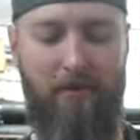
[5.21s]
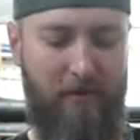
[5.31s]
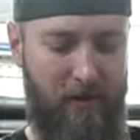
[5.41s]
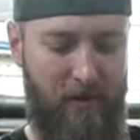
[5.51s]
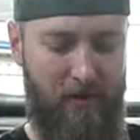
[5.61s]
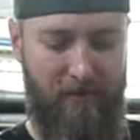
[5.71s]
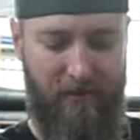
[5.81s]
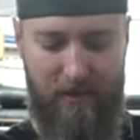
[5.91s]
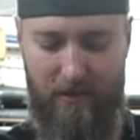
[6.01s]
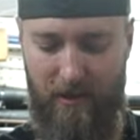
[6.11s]
review, and
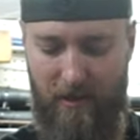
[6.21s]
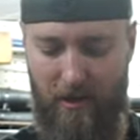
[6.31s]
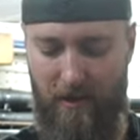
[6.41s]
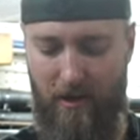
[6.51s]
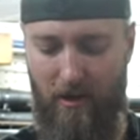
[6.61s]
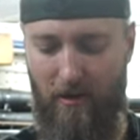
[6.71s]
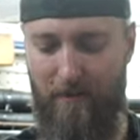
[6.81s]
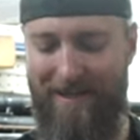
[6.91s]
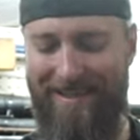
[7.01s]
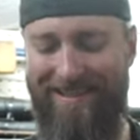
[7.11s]
first look on the
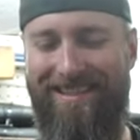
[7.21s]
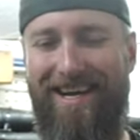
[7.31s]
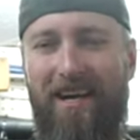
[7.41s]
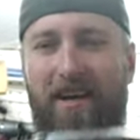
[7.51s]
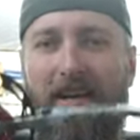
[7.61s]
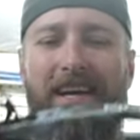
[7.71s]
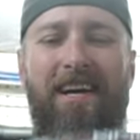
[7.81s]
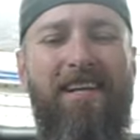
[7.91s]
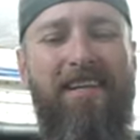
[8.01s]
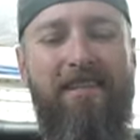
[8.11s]
Carbon Zion.
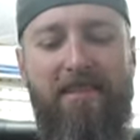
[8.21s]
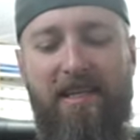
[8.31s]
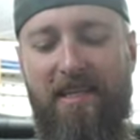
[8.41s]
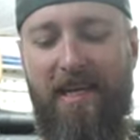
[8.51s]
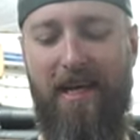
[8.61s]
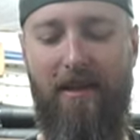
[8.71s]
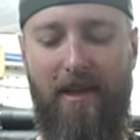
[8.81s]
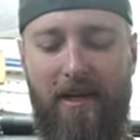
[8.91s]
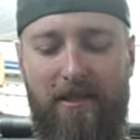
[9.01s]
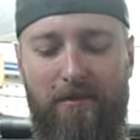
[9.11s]
This is the
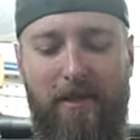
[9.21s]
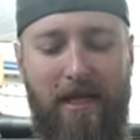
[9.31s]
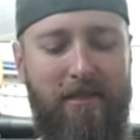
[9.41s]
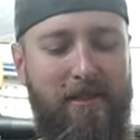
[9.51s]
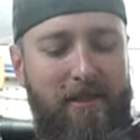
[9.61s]
DLX but that's